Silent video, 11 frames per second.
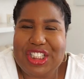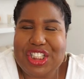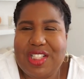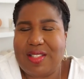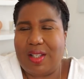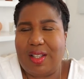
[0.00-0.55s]

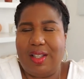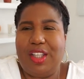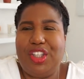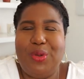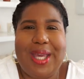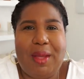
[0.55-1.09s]
She's a
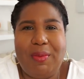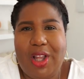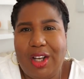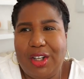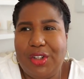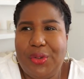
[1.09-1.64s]
UK
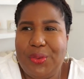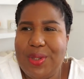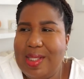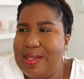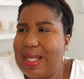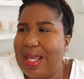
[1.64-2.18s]
blogger who
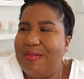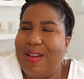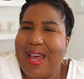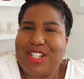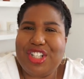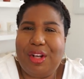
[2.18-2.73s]
is a
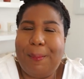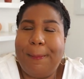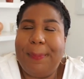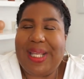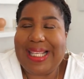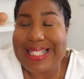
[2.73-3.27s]
fashion
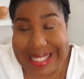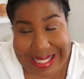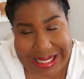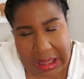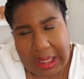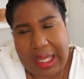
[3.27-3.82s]
beast.